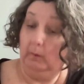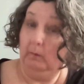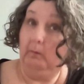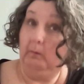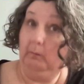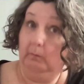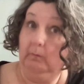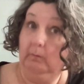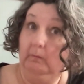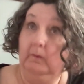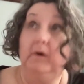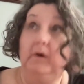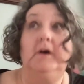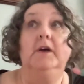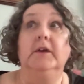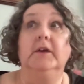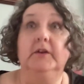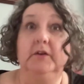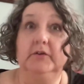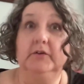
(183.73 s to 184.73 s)
or
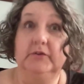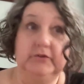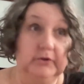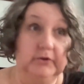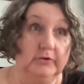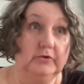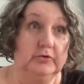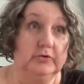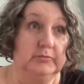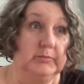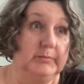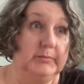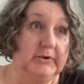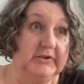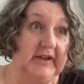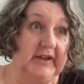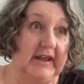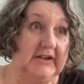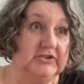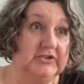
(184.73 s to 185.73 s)
sun
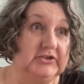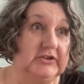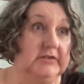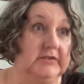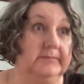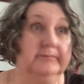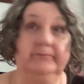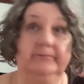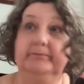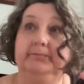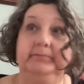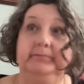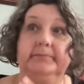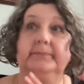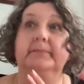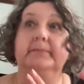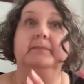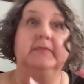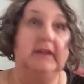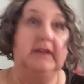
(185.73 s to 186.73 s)
protection
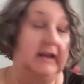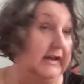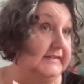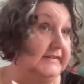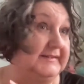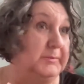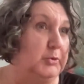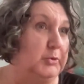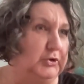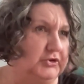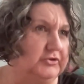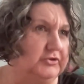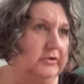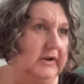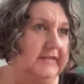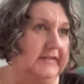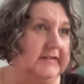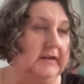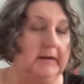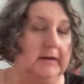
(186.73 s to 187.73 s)
as a
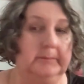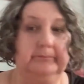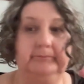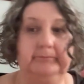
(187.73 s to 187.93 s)
moisturizer.